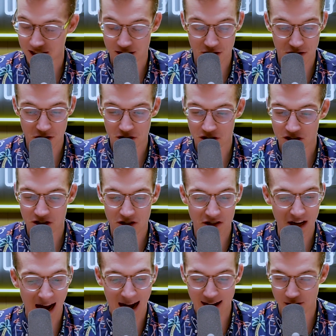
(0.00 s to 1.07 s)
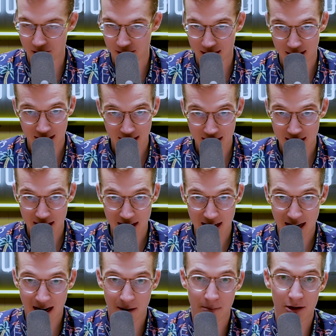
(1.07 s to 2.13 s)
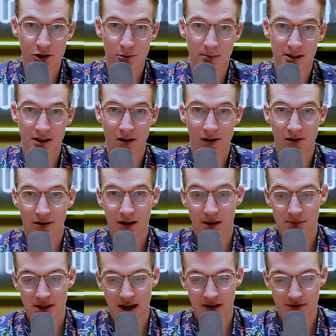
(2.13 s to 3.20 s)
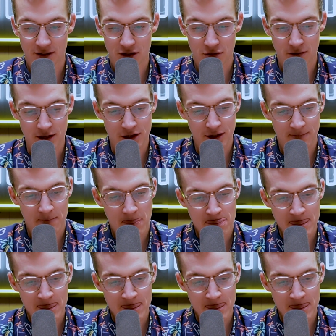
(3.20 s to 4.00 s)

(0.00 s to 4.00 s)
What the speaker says: It's just staggering how much material comes out of this region.